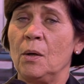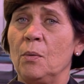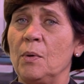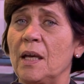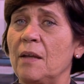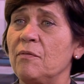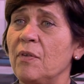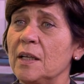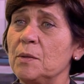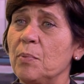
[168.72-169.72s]
we can
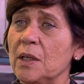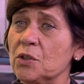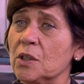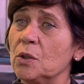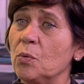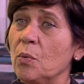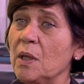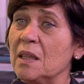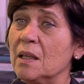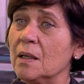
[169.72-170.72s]
find patient
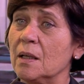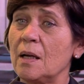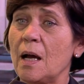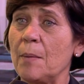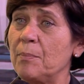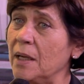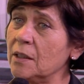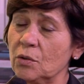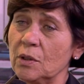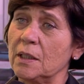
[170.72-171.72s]
with
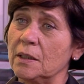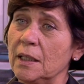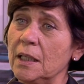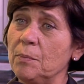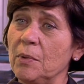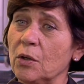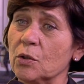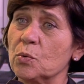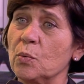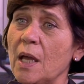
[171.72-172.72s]
abandoned lead
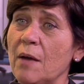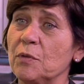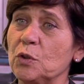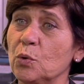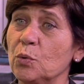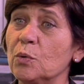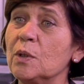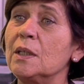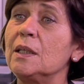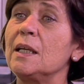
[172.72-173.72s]
because we have to
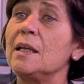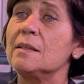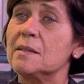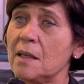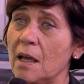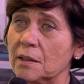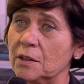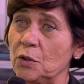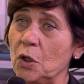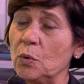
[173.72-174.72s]

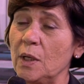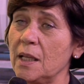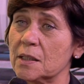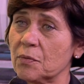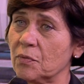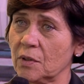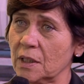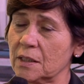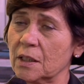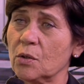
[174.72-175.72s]
insert new leads for
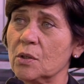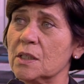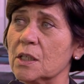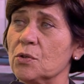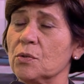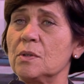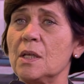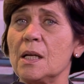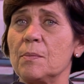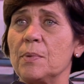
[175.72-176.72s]
resynchronization
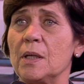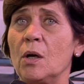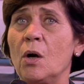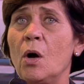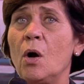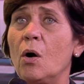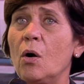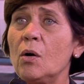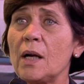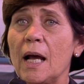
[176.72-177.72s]
therapy.
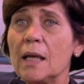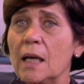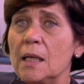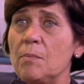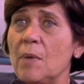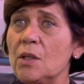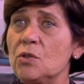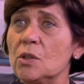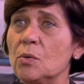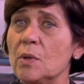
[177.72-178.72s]
Or I can
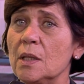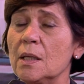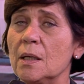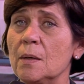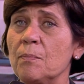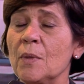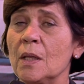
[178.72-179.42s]
imagine with the